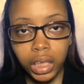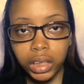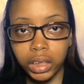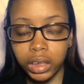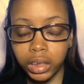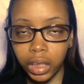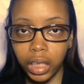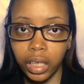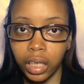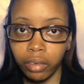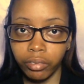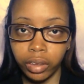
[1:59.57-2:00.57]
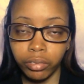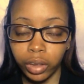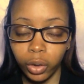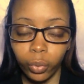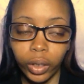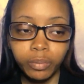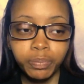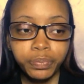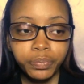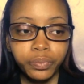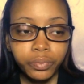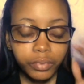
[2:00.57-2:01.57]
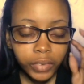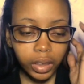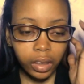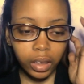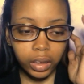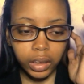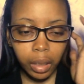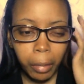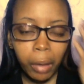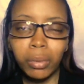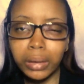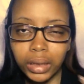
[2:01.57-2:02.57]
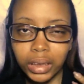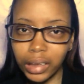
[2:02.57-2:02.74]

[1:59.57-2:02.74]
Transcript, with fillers: This is a study that I really want. And I wasn't